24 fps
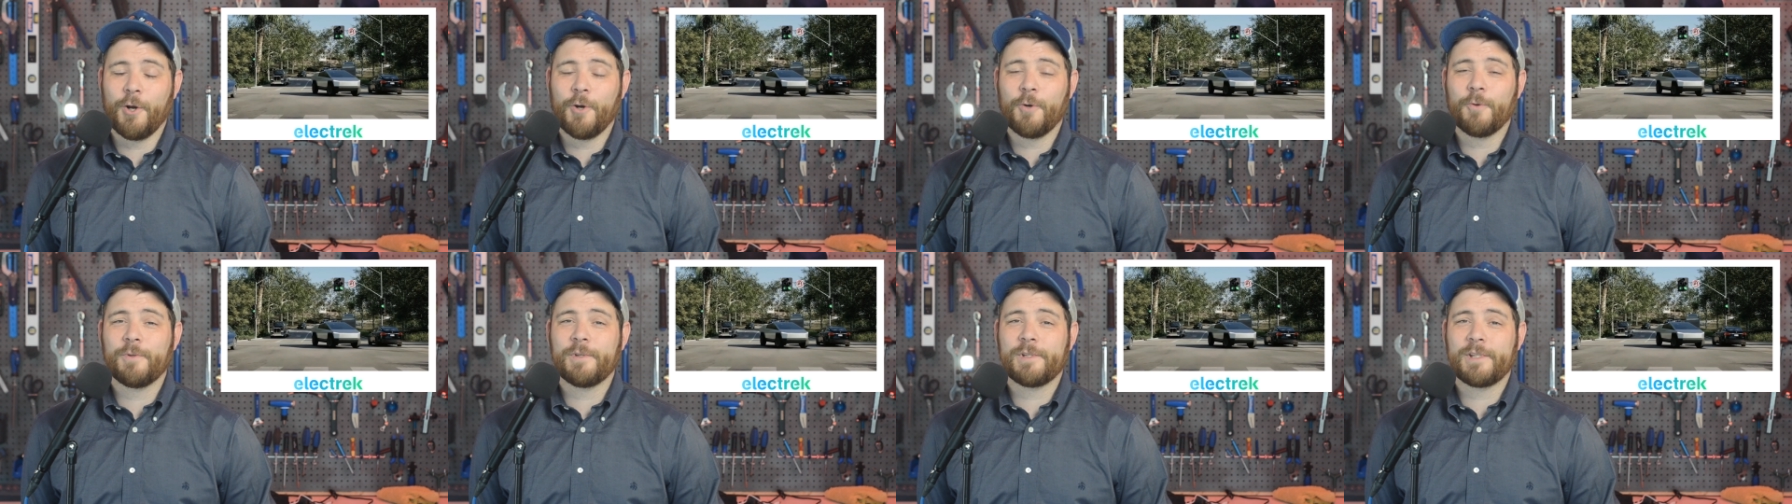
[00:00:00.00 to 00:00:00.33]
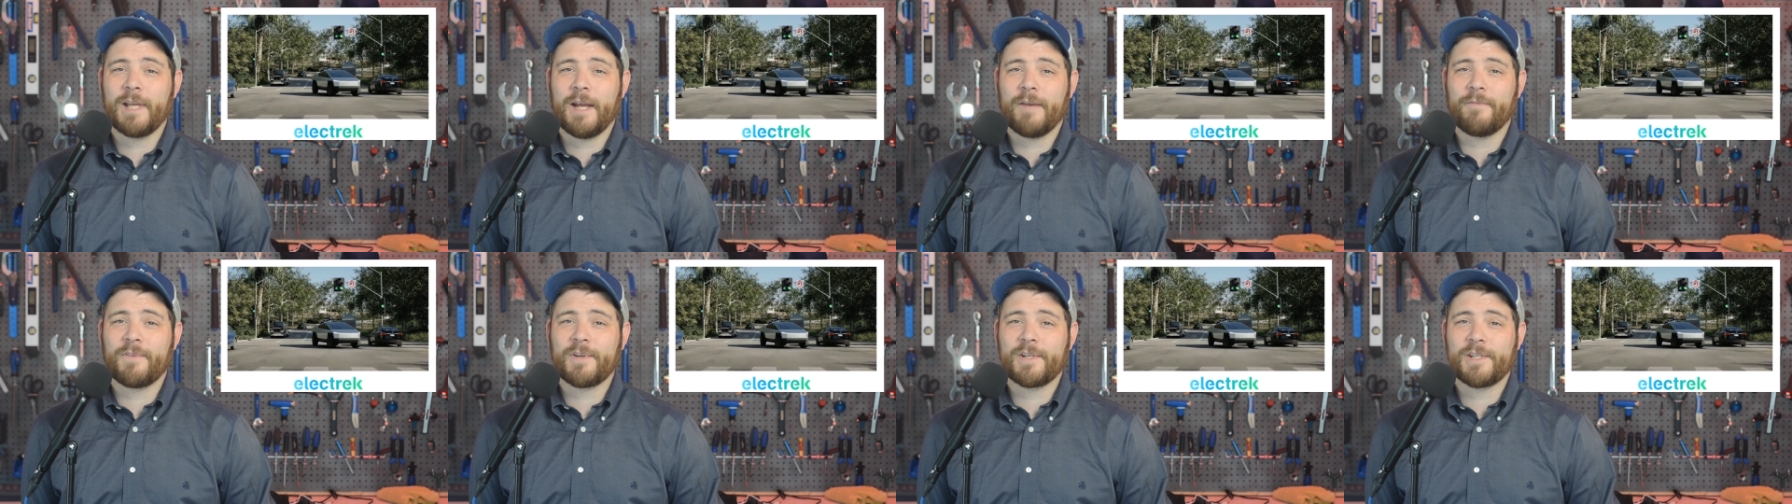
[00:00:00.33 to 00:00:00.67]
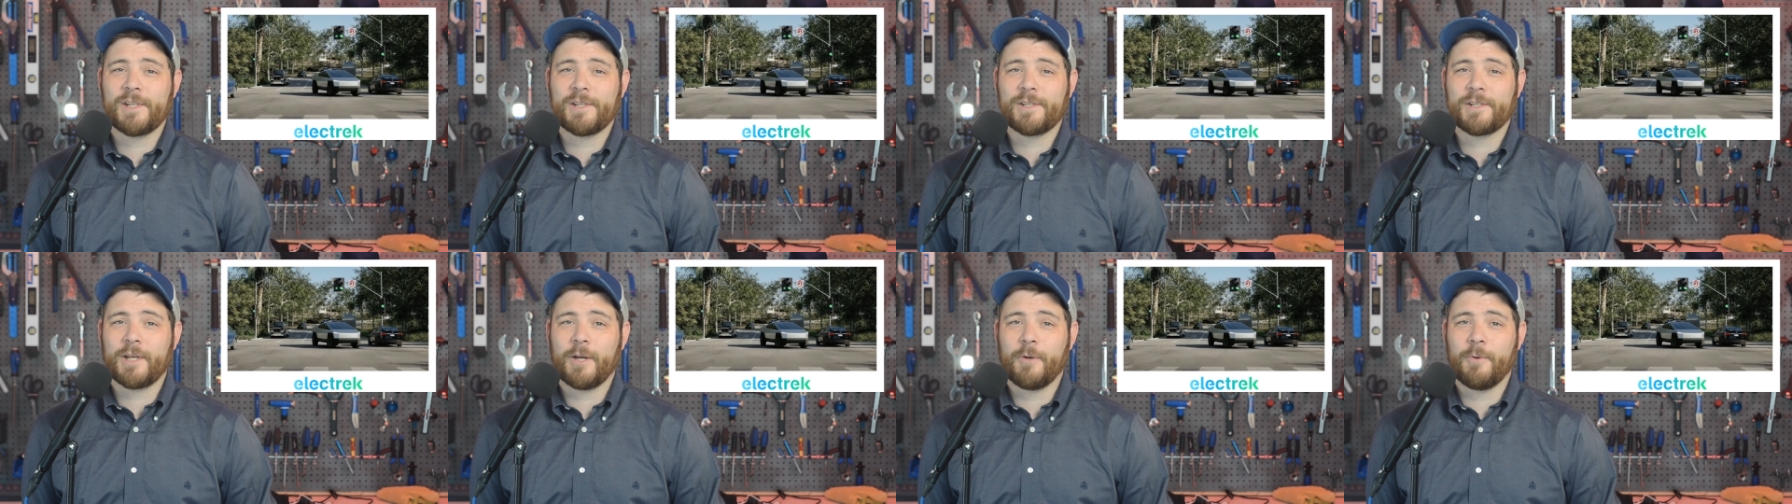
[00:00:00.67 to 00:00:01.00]
own San
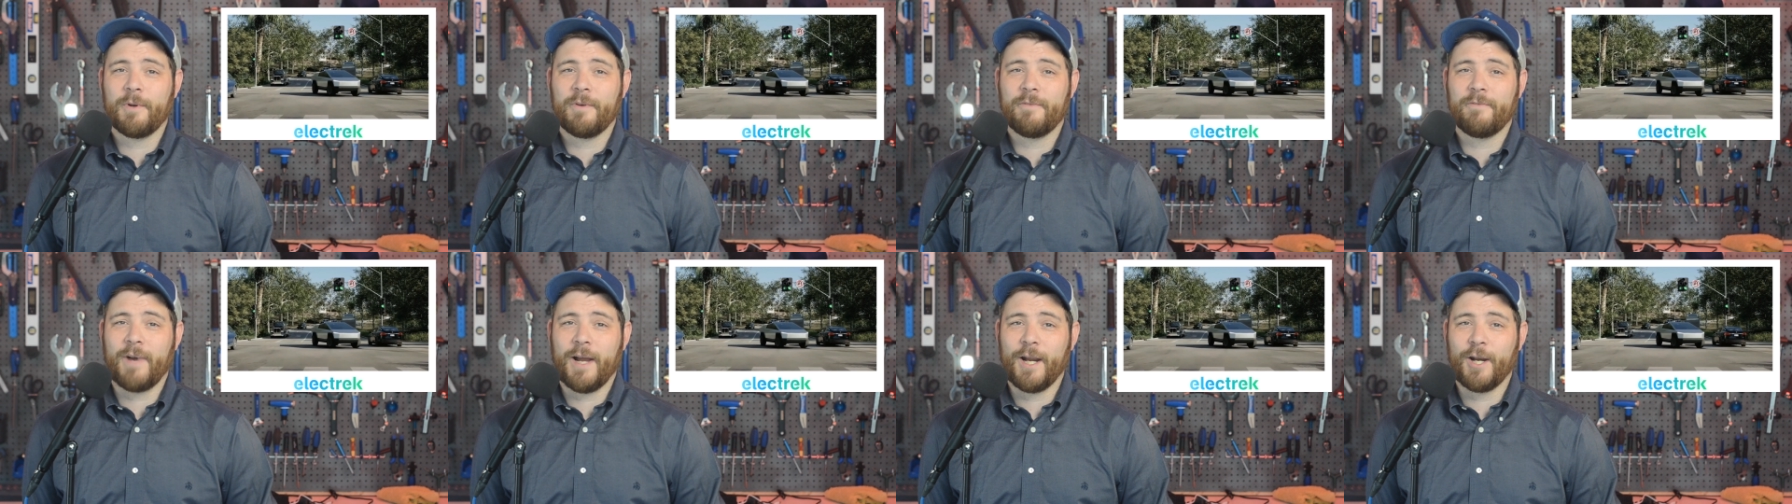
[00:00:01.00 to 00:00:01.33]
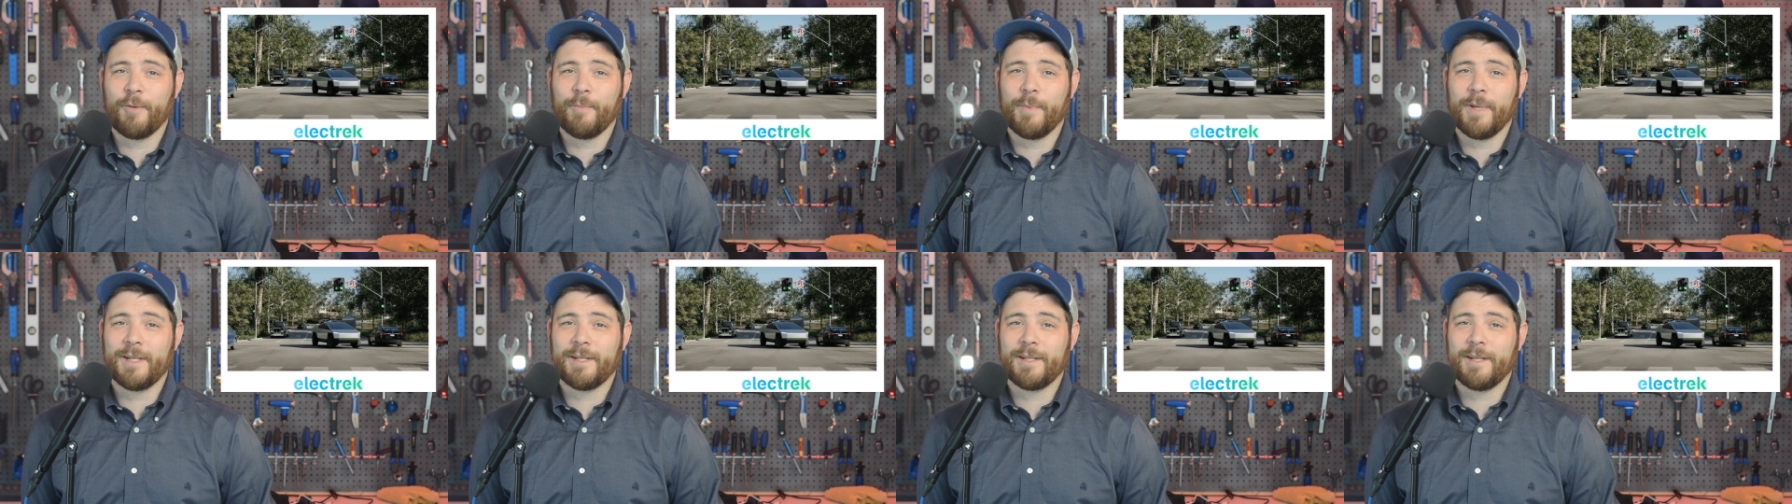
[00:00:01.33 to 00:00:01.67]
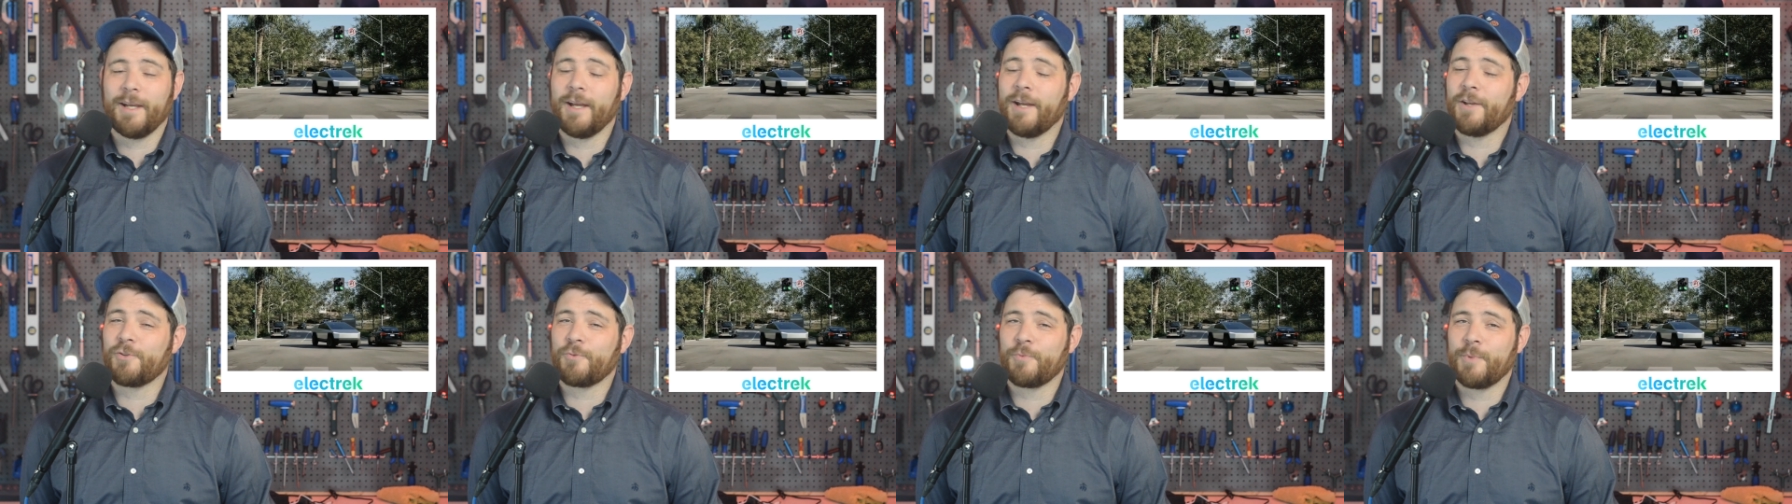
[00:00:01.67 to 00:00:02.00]
Francisco environment
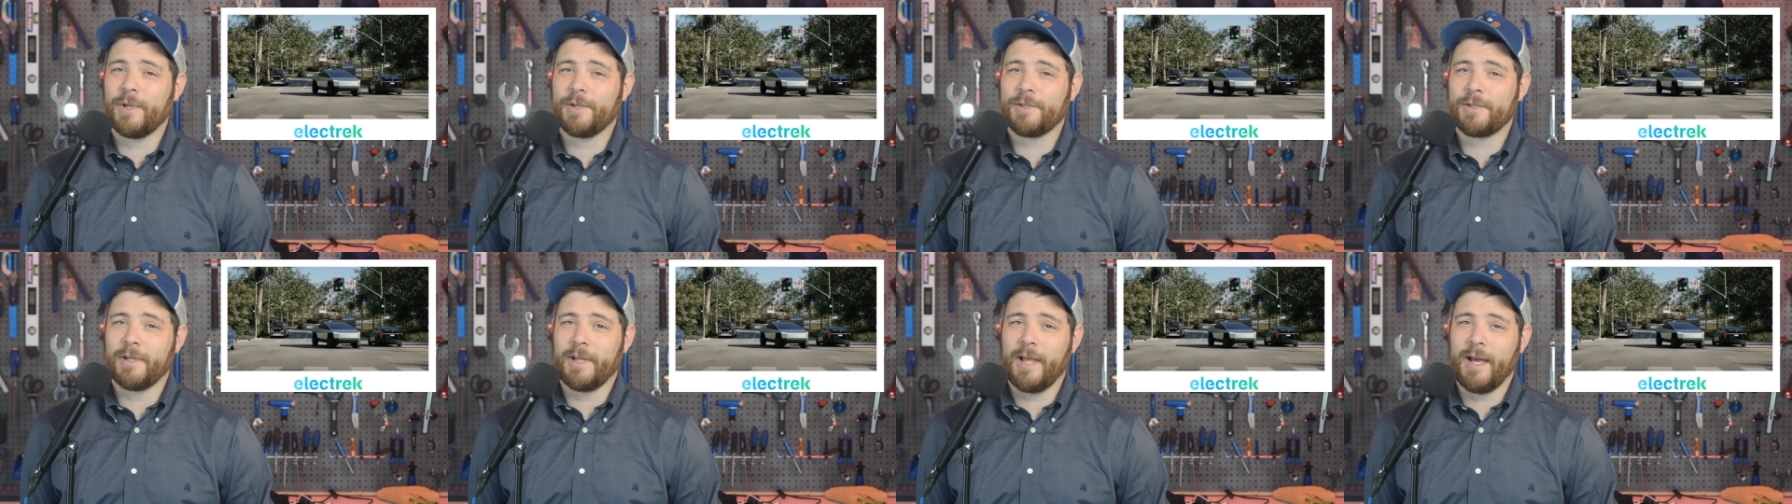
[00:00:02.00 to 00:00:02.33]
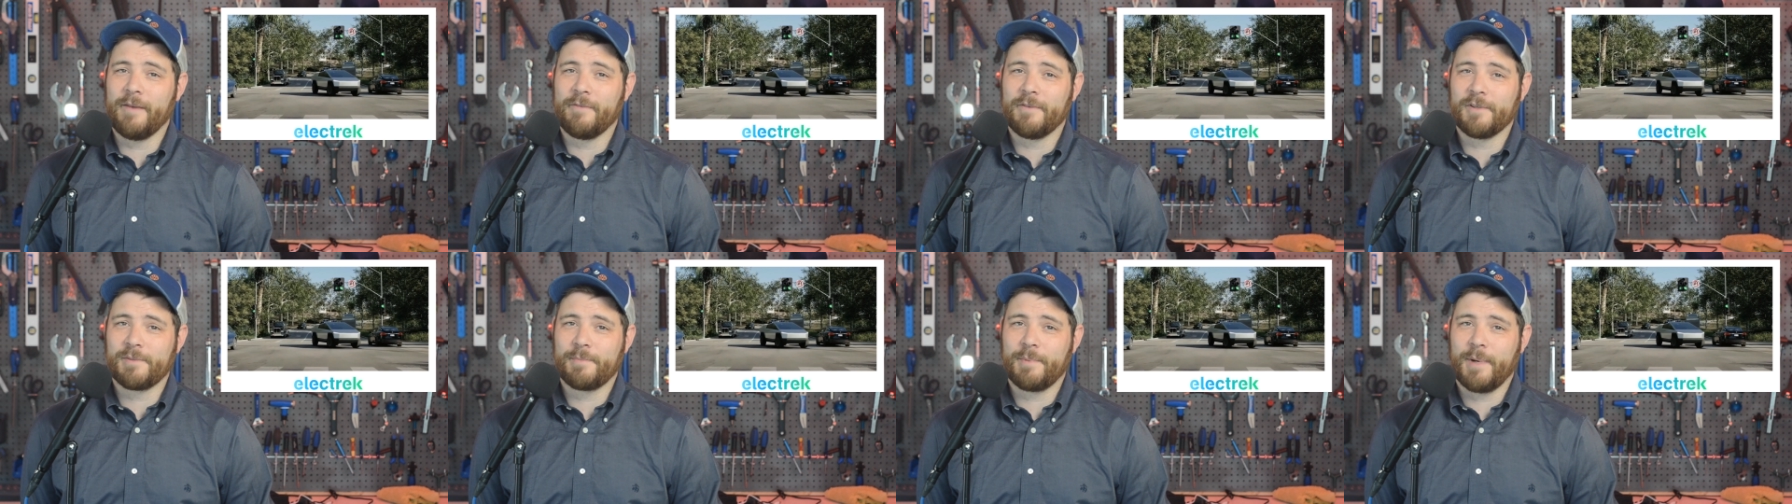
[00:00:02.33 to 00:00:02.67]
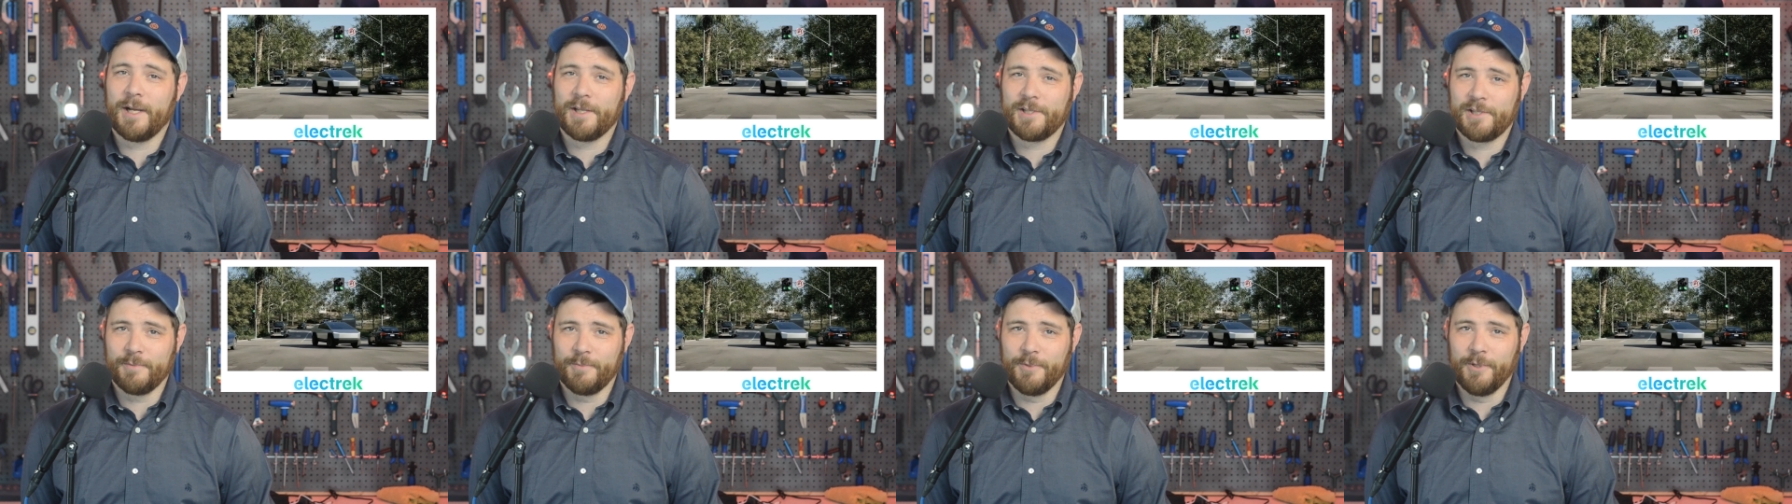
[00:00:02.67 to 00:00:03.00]
as real to life as
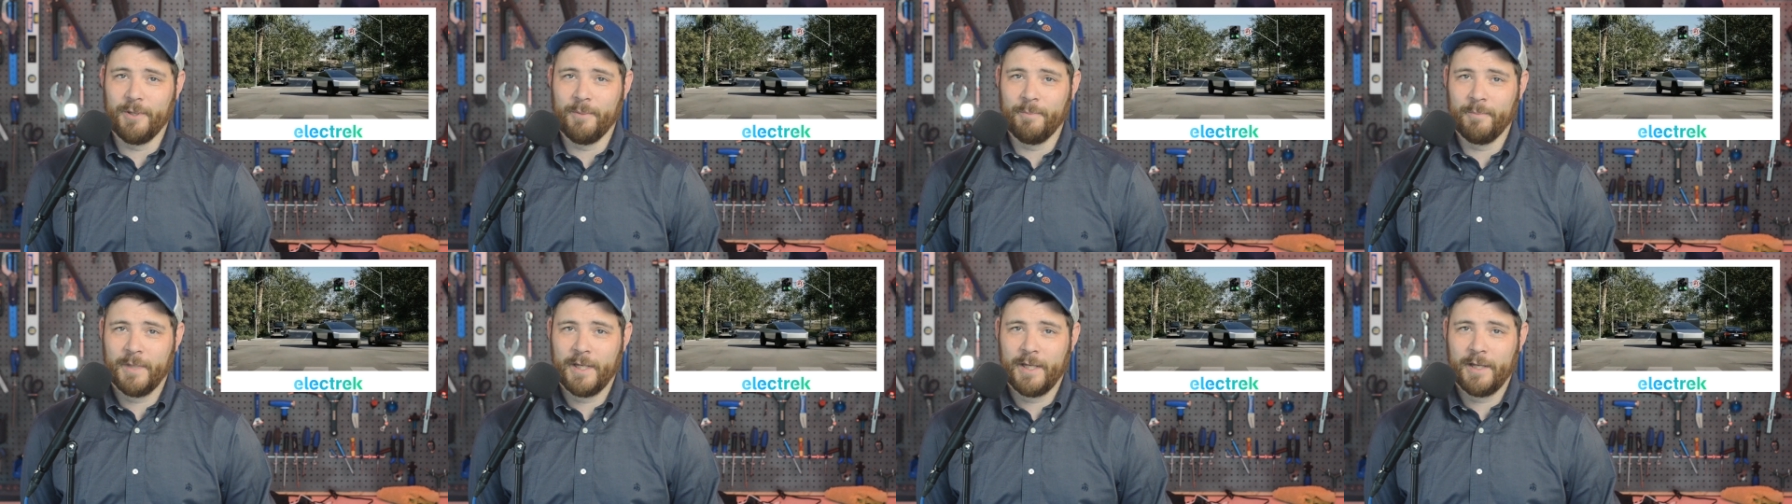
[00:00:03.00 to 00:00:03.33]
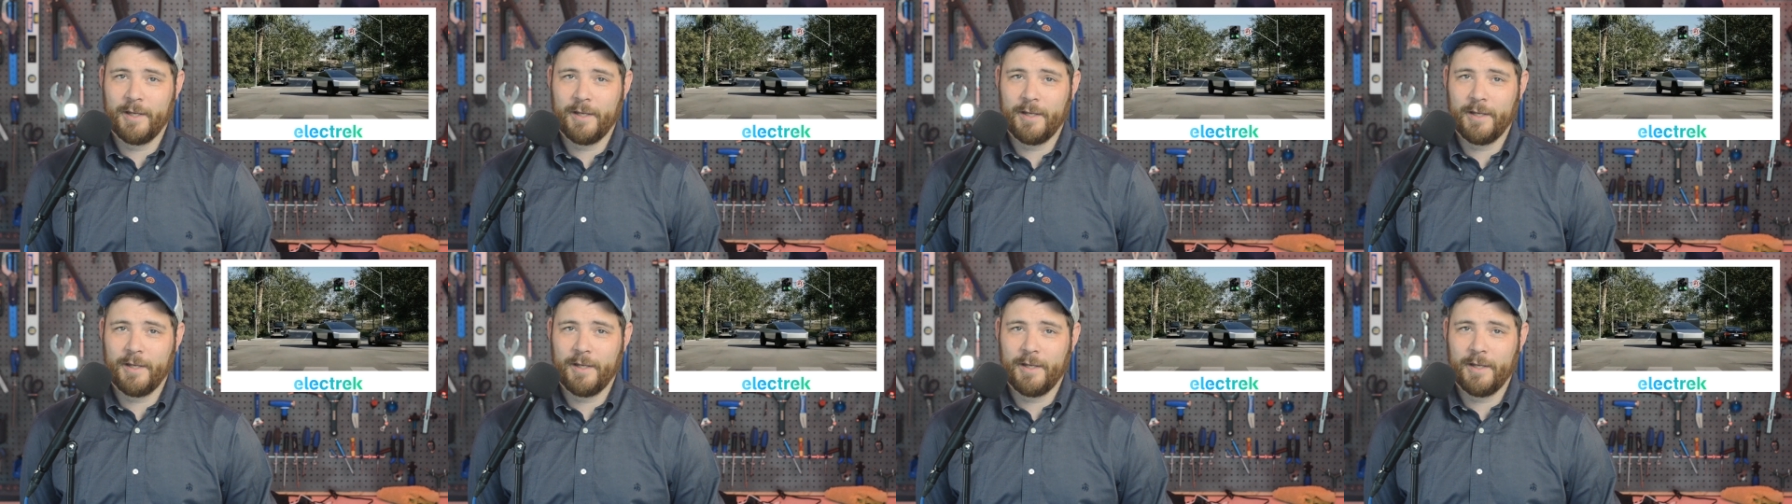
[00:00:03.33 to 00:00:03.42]
possible.